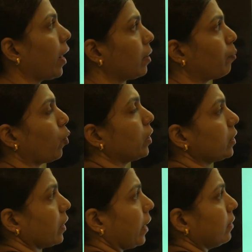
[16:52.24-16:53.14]
The
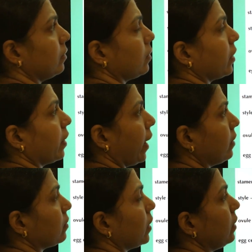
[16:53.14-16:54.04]
pollen grain
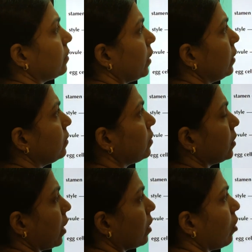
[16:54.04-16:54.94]
gets easily
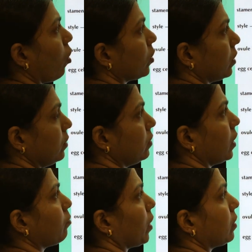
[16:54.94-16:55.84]
stuck on the
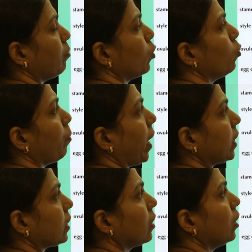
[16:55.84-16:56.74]
stigma. The blue
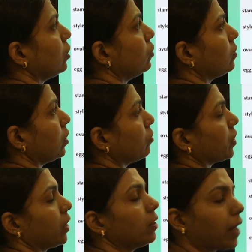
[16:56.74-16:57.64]
part you see over
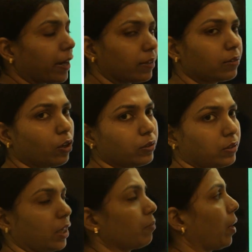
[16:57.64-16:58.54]
here, that is your
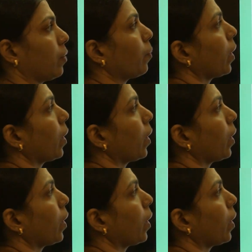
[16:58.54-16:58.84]
stigma.